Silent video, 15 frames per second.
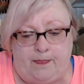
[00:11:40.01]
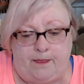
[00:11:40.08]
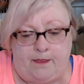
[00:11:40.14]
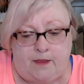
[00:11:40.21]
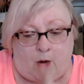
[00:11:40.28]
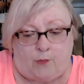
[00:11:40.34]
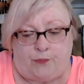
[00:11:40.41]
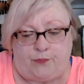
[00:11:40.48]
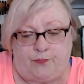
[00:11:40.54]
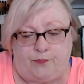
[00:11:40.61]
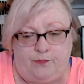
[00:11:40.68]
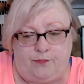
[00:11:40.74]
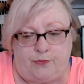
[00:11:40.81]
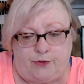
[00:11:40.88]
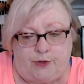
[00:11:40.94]
no,
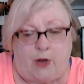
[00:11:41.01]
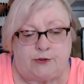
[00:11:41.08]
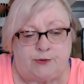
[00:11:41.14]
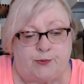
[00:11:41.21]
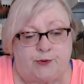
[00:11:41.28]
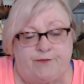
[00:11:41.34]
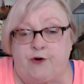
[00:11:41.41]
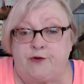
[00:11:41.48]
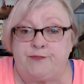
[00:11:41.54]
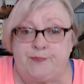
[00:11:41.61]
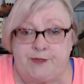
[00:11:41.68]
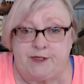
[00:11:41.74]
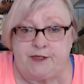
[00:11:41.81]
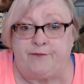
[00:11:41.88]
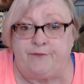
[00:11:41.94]
those were from
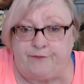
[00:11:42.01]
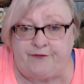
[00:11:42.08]
some